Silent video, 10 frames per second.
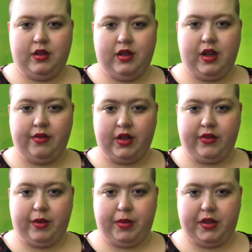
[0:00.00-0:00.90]
never give
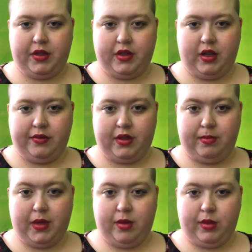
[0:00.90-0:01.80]
up on yourselves,
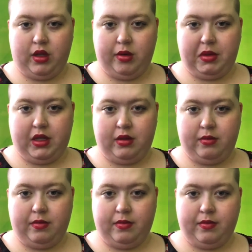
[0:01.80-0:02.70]
my Army.
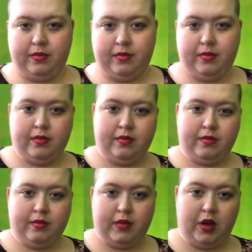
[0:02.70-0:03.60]

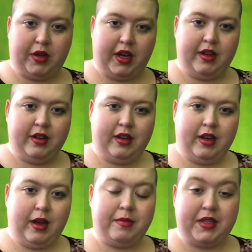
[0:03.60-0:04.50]
Okay,
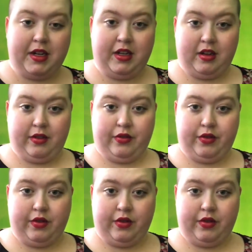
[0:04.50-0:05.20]
I'm signing off.